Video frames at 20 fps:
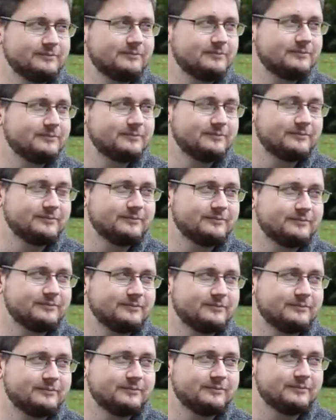
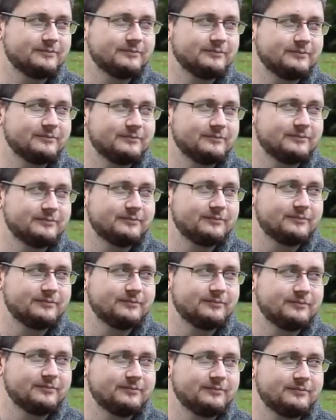
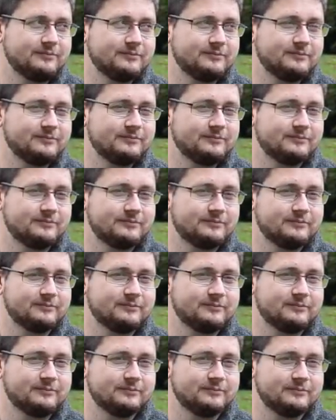
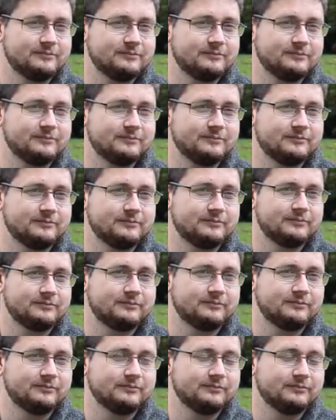
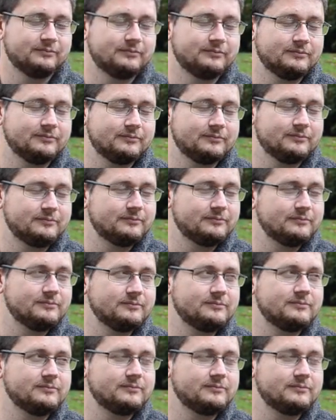(silent)